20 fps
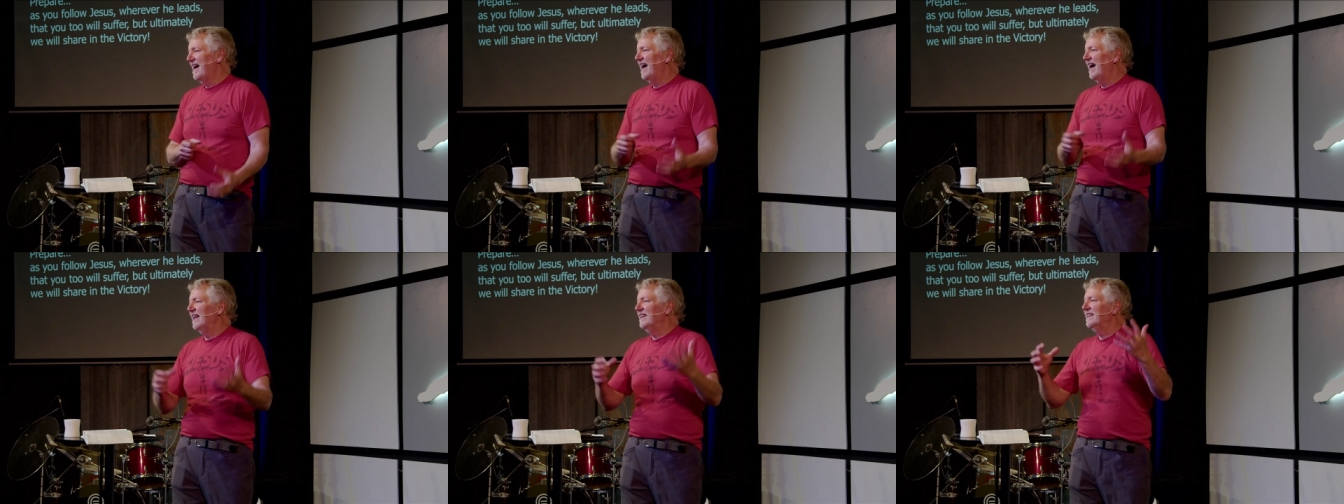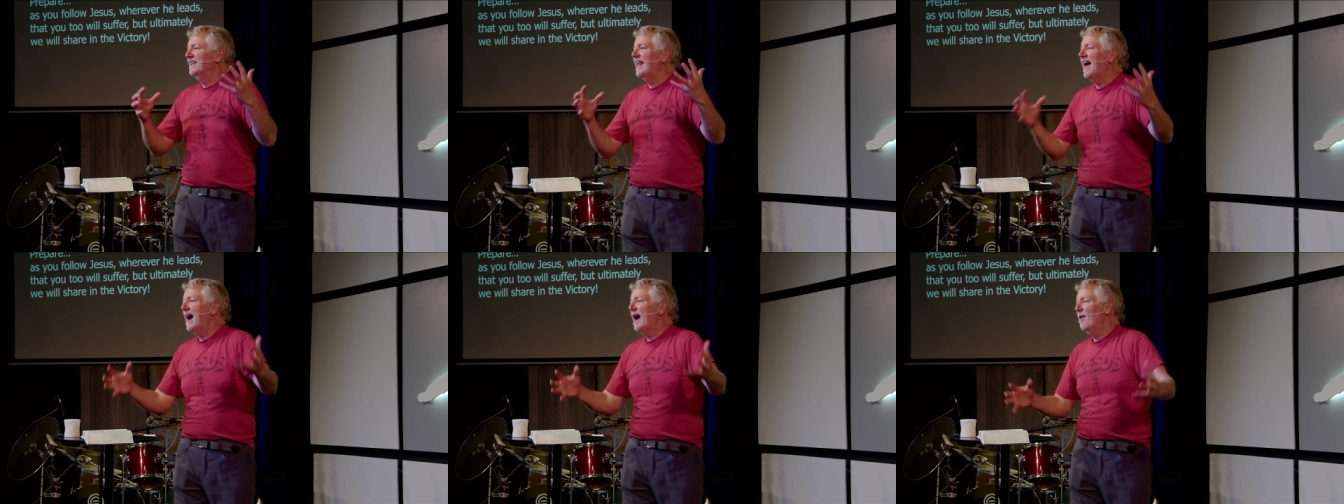
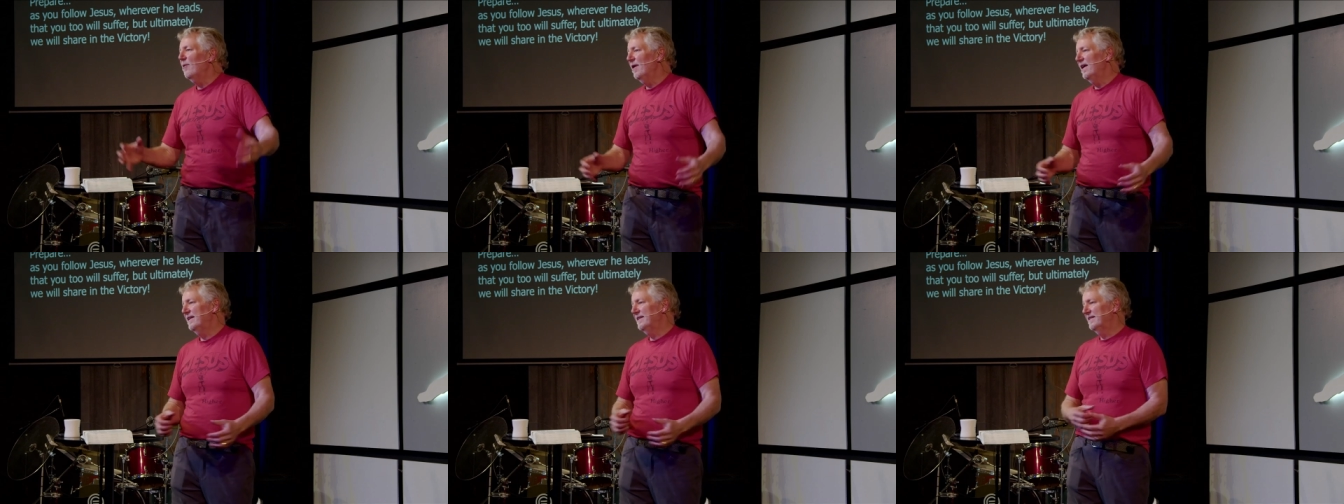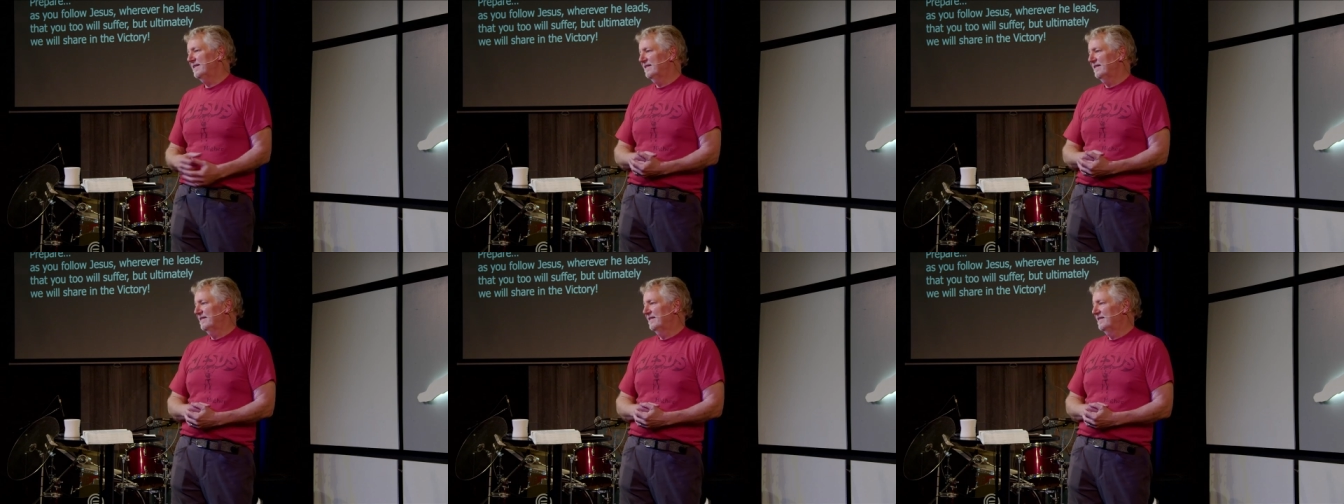Allow
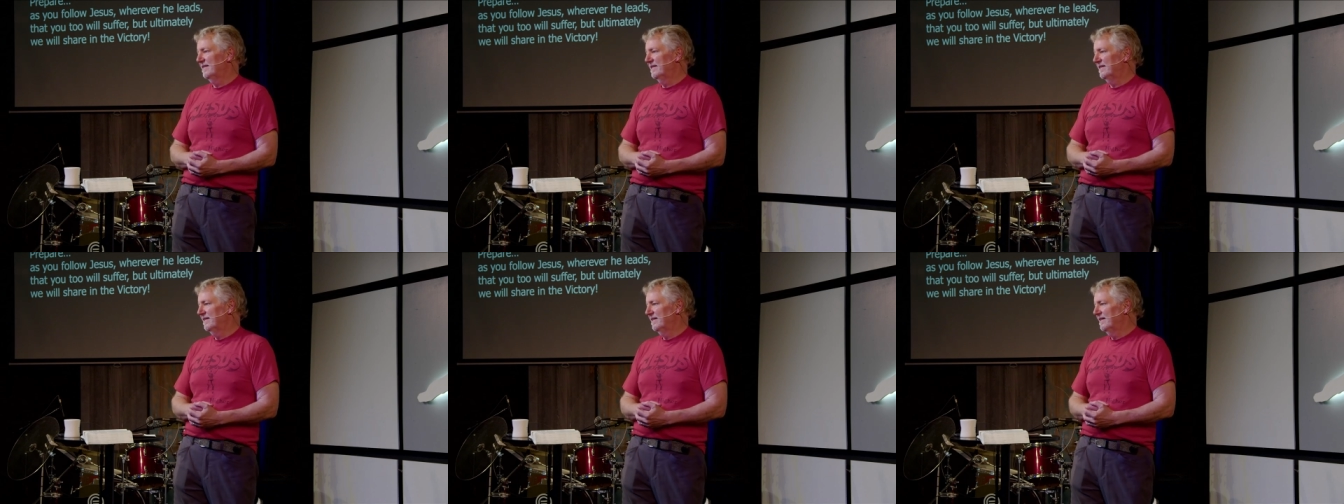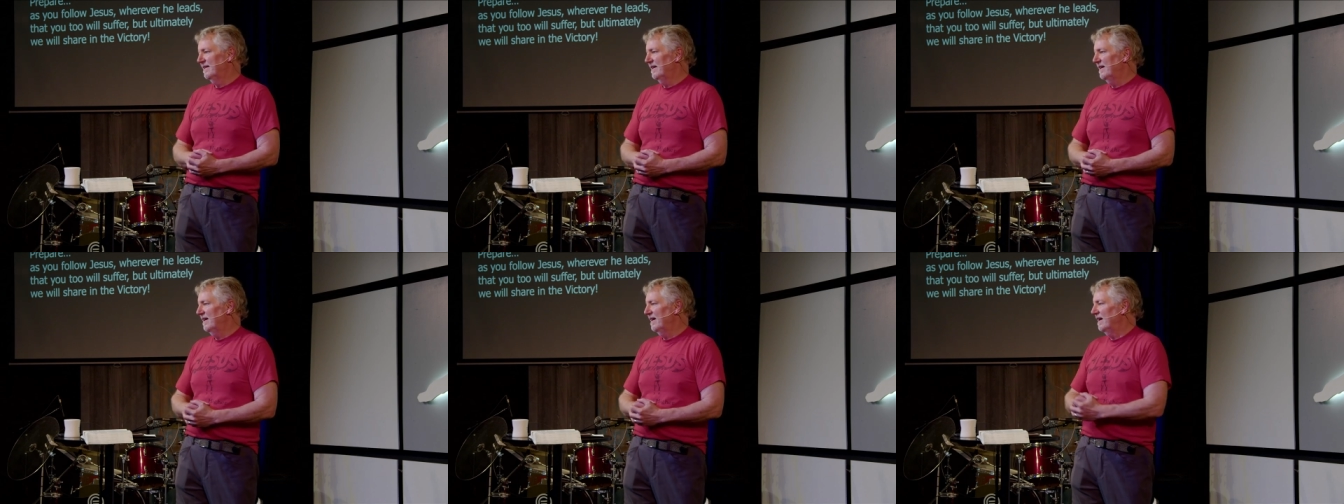it.
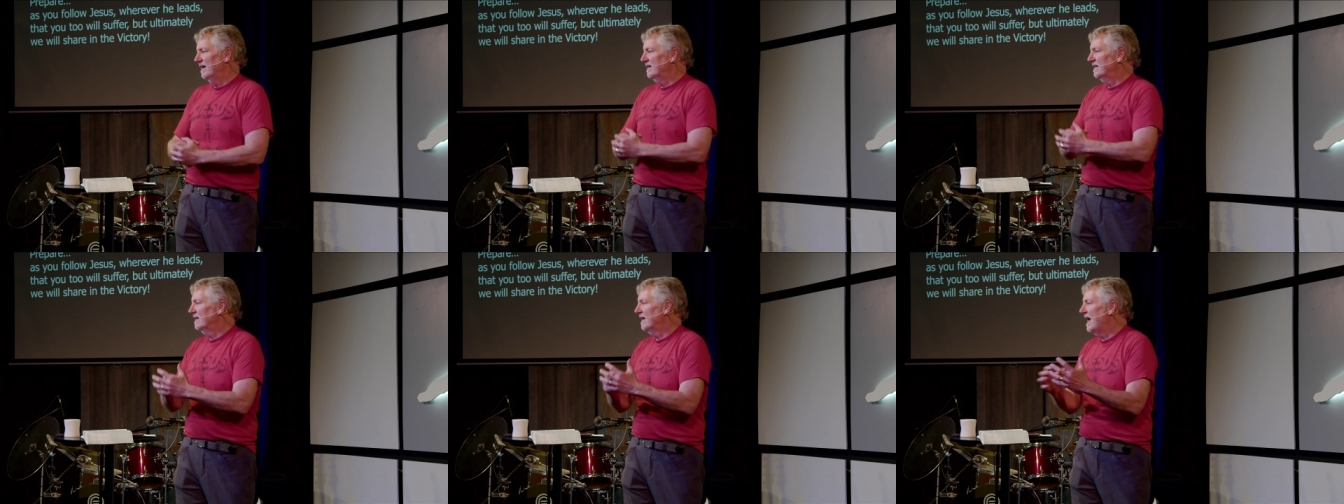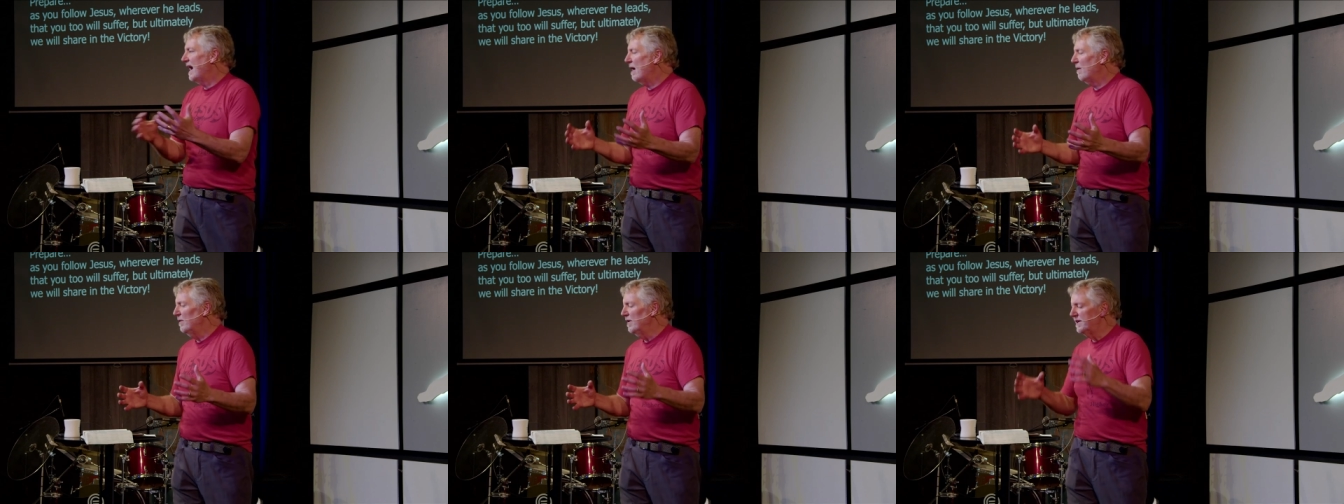
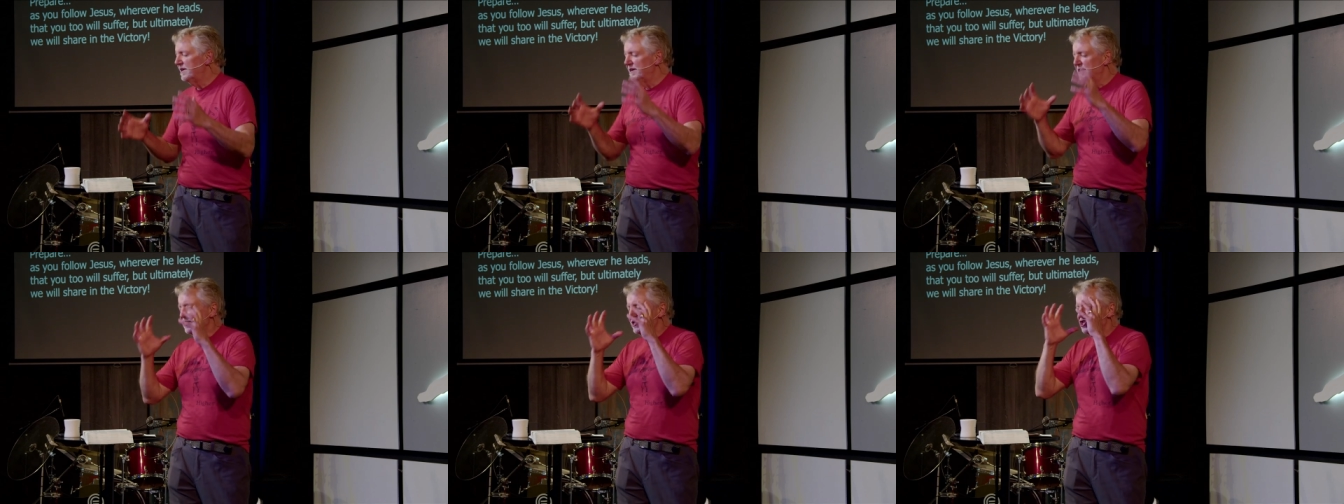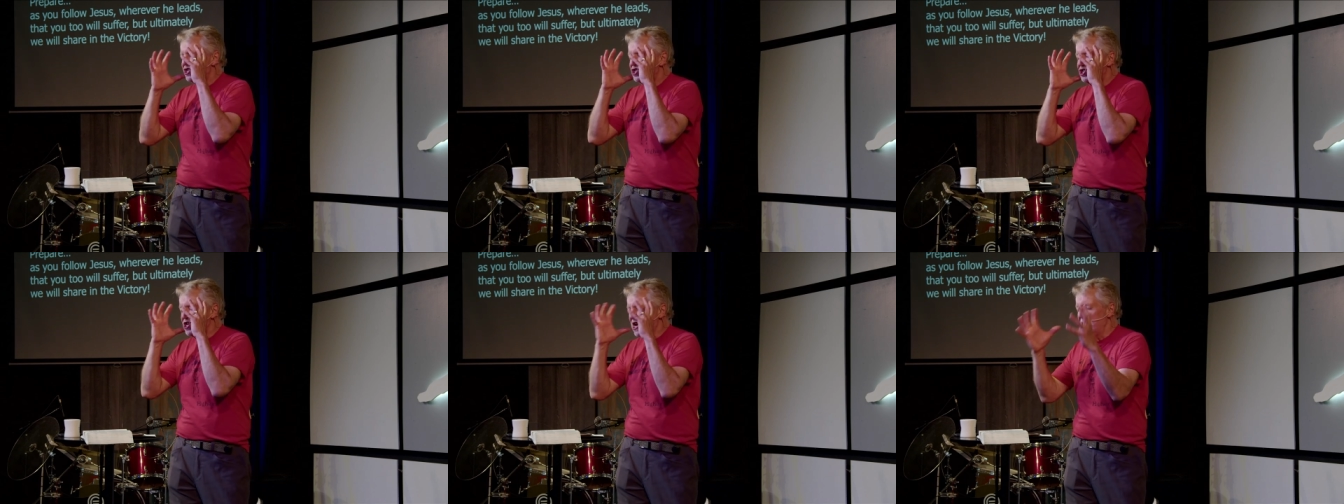Allow it to
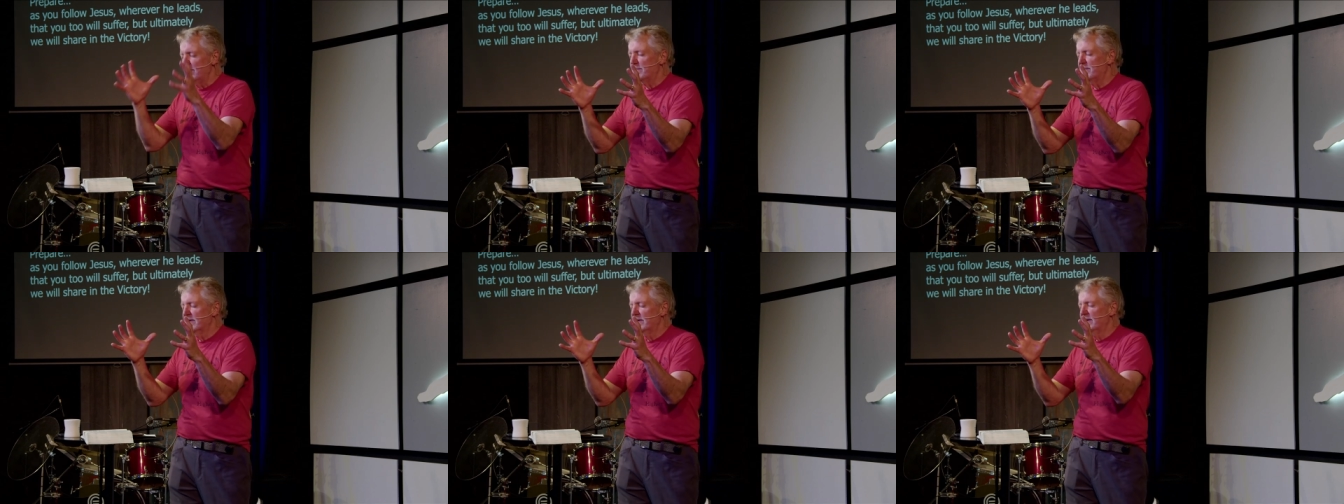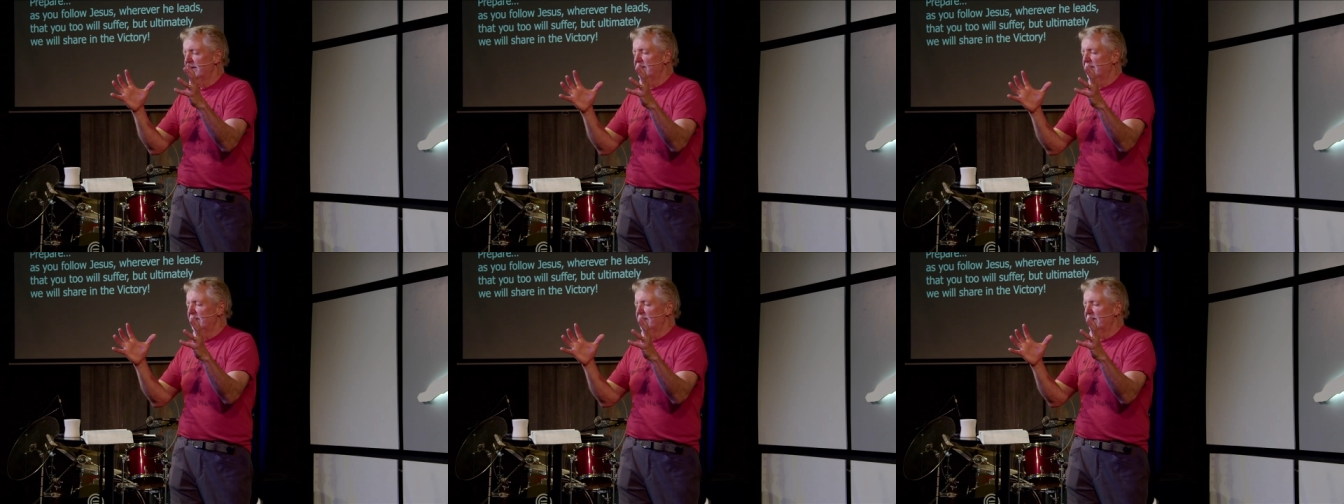shape
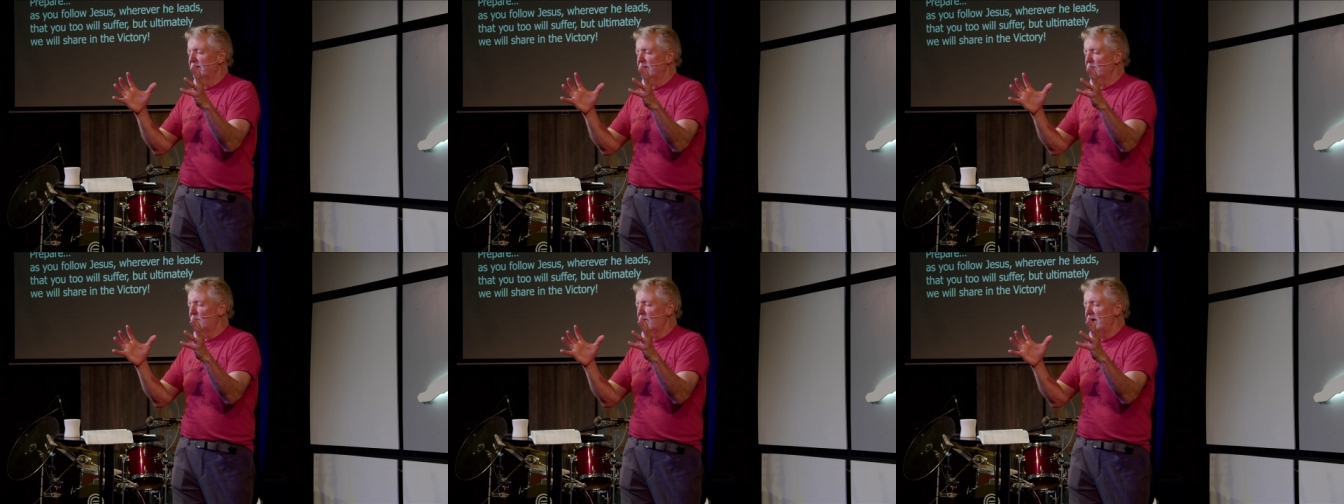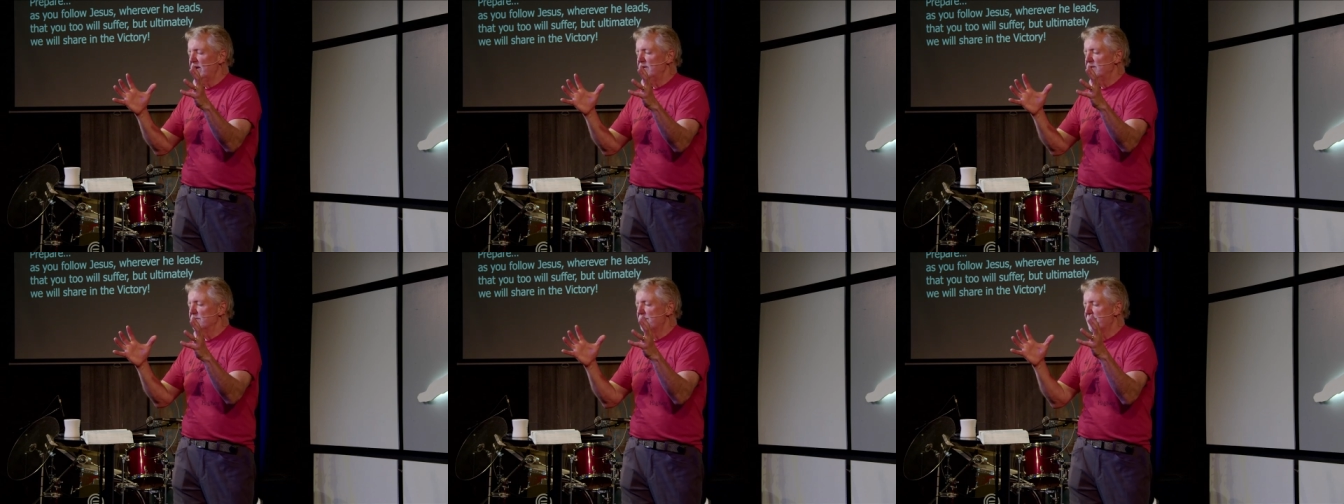the way you